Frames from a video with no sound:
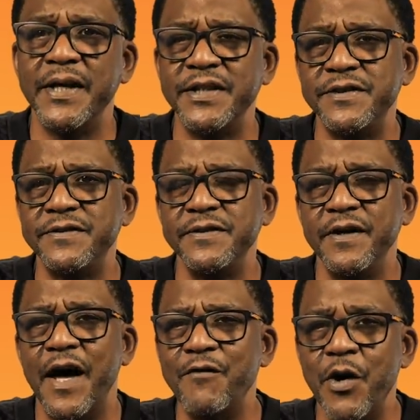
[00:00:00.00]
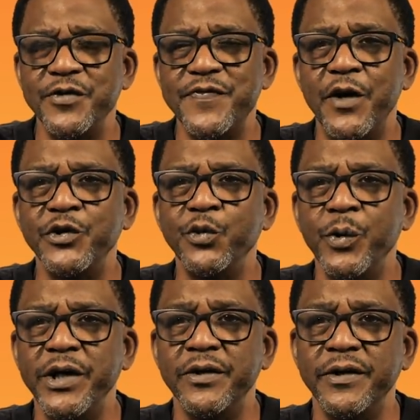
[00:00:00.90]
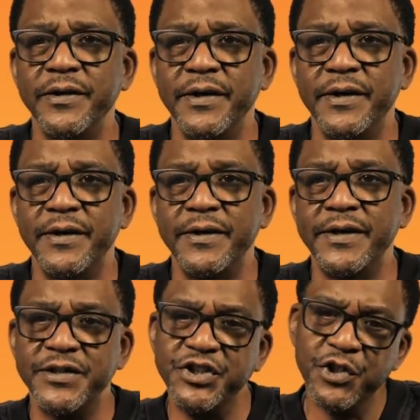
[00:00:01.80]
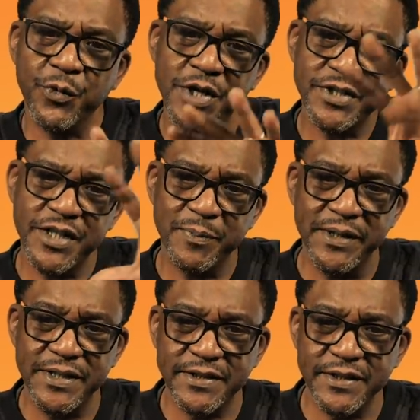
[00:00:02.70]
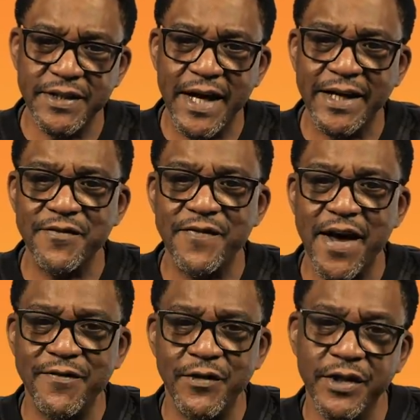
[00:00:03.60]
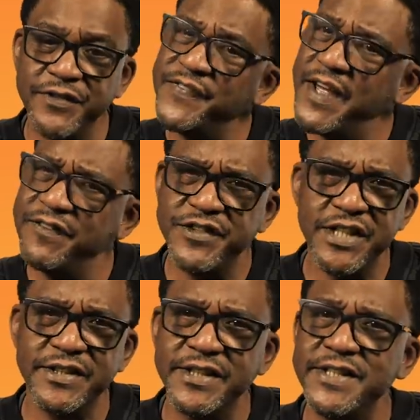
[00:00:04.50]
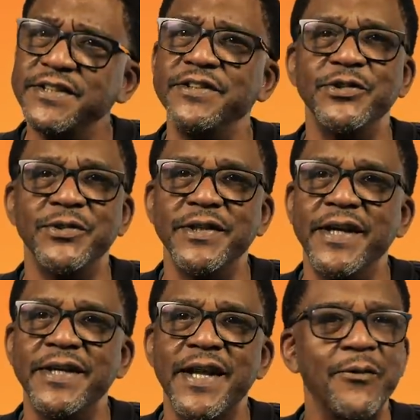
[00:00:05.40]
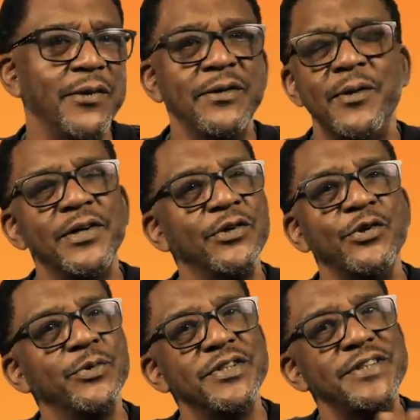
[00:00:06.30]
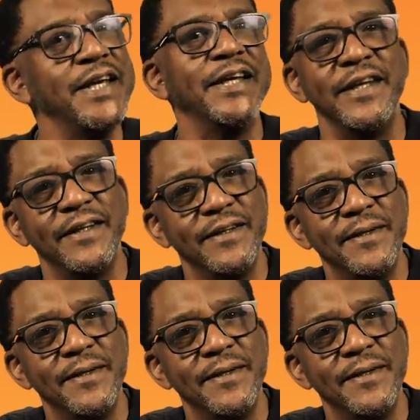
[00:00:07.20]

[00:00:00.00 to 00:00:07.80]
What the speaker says: I've always found it weird that the generation that's been listening to I Got Five on it have just listened to it and not really wondered who was singing it.